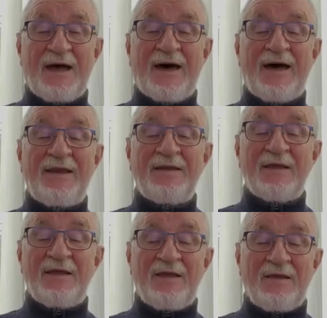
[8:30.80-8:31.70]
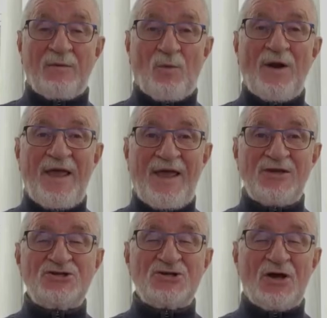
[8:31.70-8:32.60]
and one
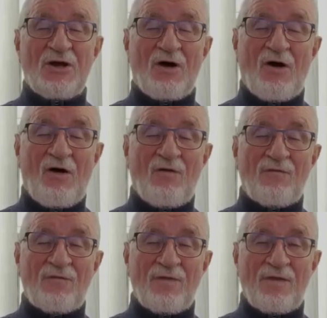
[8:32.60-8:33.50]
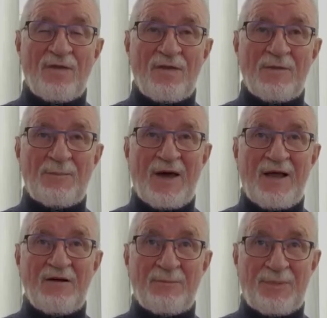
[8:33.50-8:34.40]
edge of the
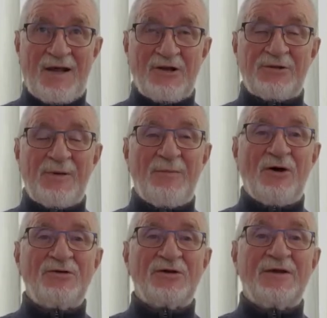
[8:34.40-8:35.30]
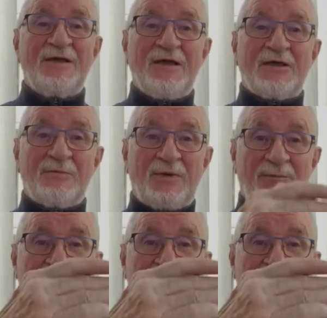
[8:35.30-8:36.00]
panel to be mounted can be